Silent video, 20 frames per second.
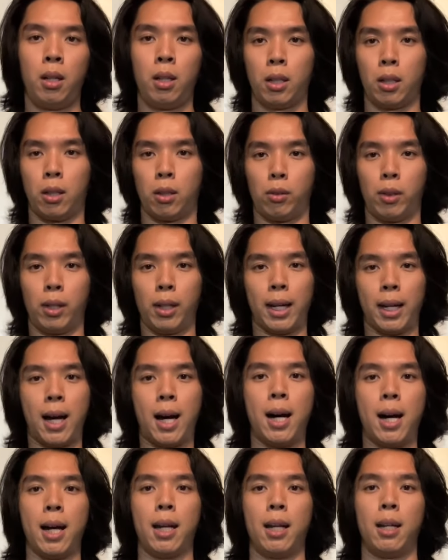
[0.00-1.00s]
you know, really
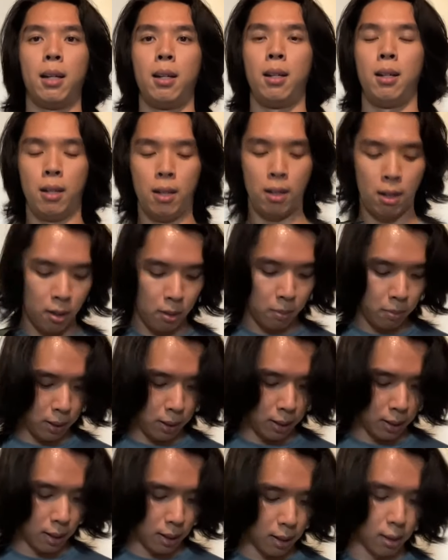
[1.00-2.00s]
high
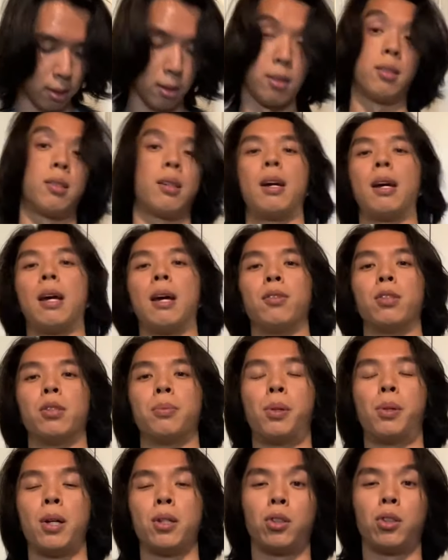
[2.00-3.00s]
because I have a
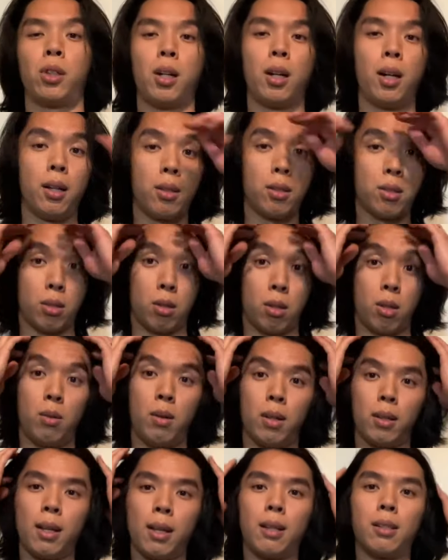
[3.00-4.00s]
suppressor on, so I don't
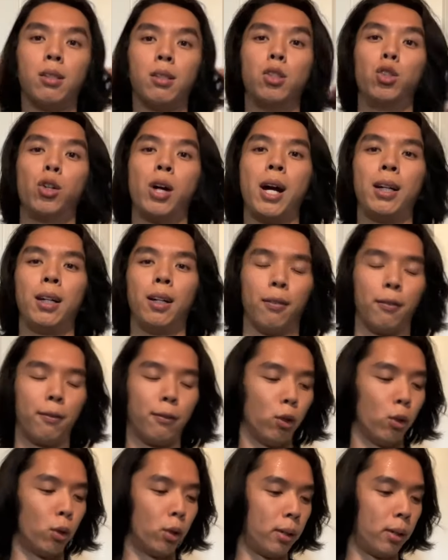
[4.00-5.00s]
want that to drag on the
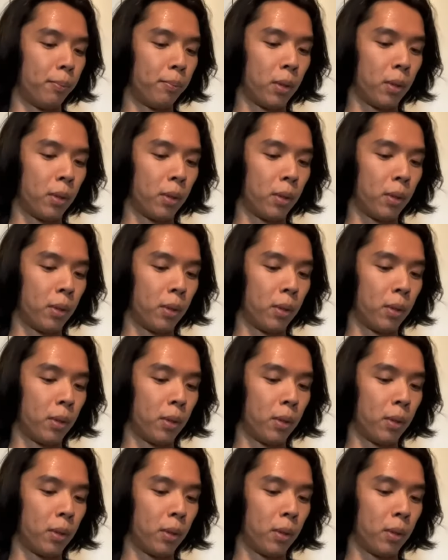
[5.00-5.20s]
floor.